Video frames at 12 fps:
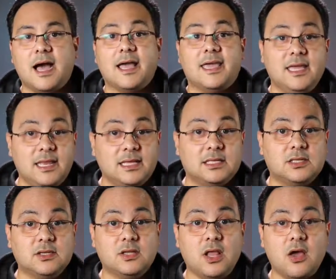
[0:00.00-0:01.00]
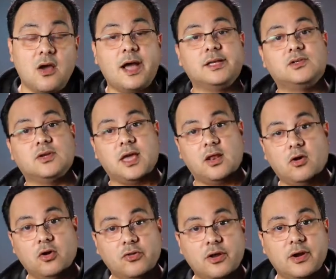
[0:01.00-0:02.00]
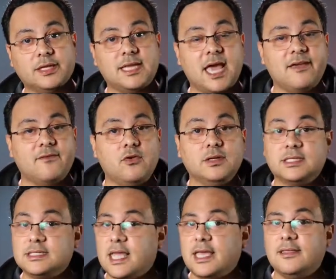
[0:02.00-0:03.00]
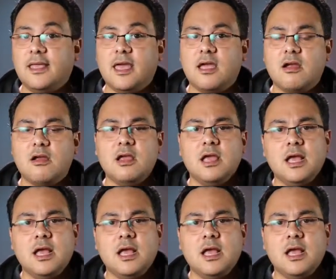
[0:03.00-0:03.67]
He needs to know how to get under a table and stay there,